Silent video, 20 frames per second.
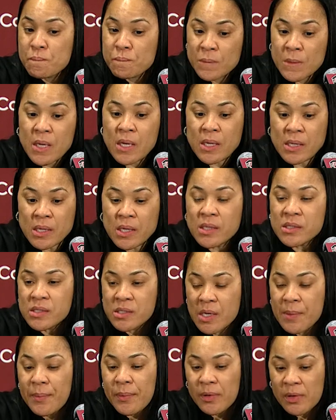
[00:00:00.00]
It's
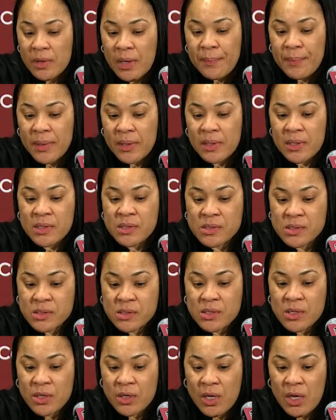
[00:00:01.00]
similar. I mean,
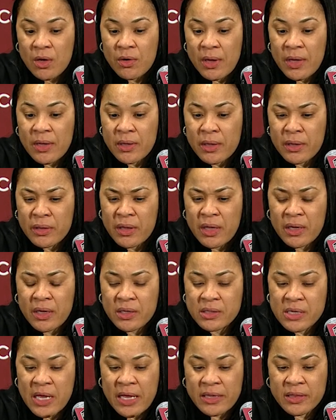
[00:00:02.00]
it's, you know, I think
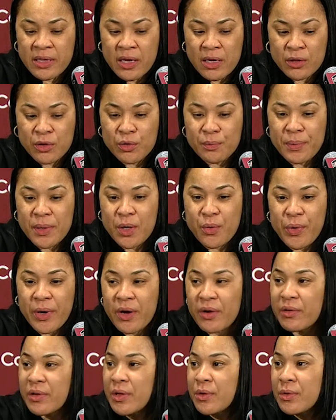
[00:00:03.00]
he's got there a little bit
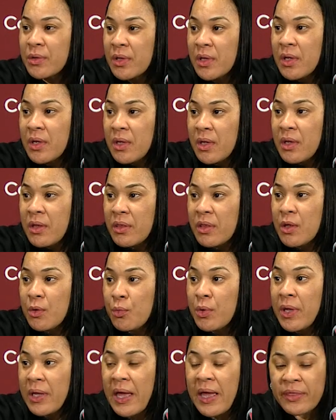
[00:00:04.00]
quicker than
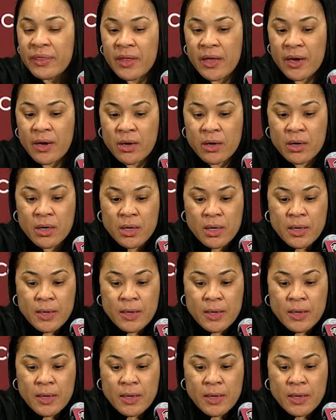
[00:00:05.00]
we got there.